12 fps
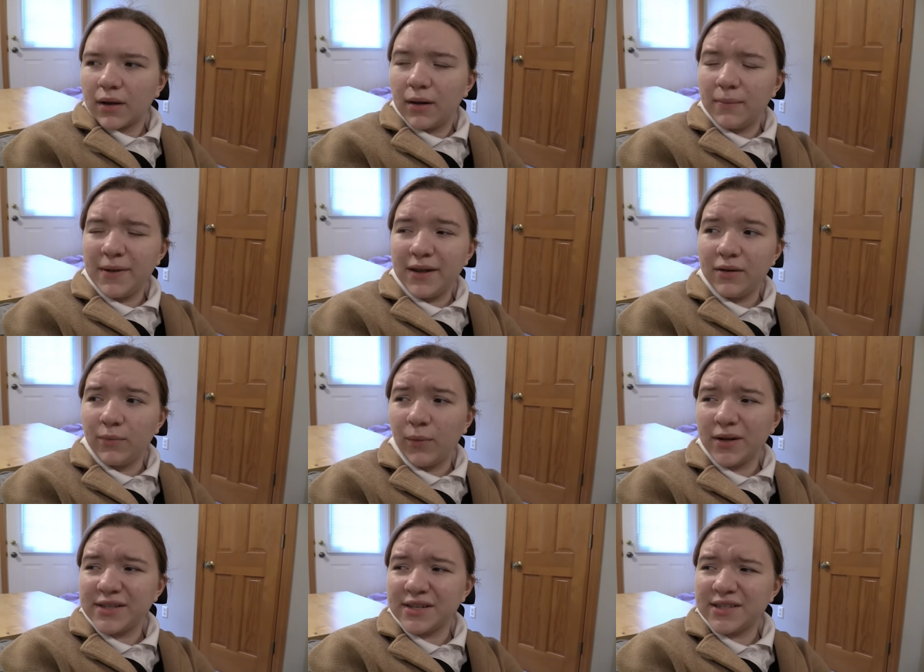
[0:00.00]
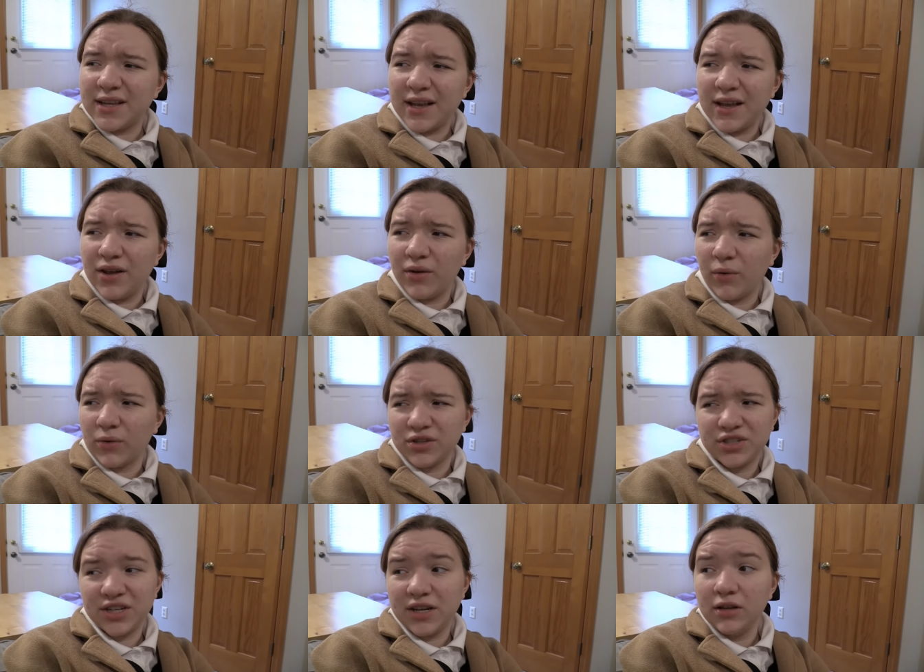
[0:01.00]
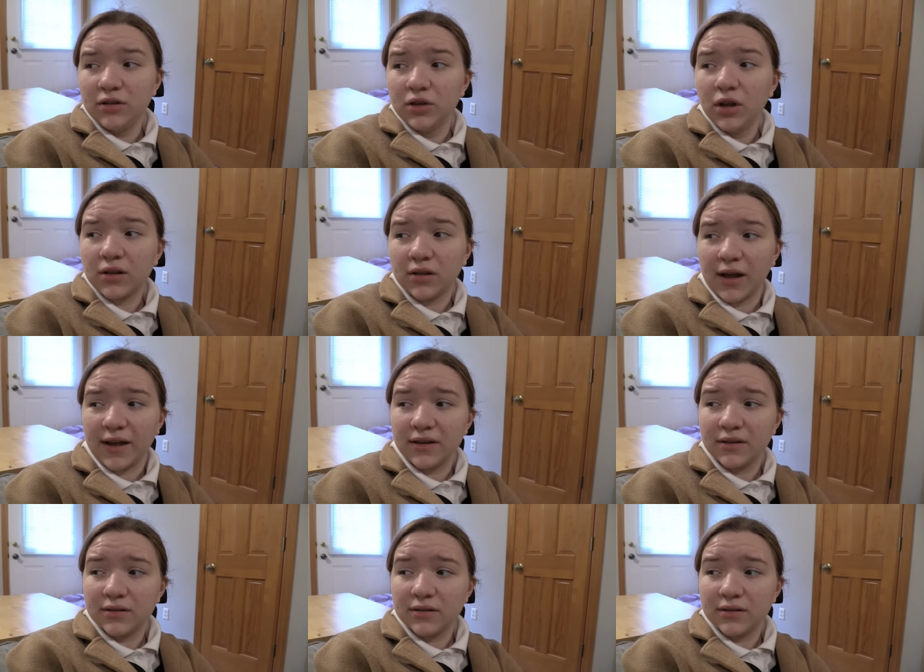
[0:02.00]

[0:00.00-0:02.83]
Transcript: I mean, what does he or she look like?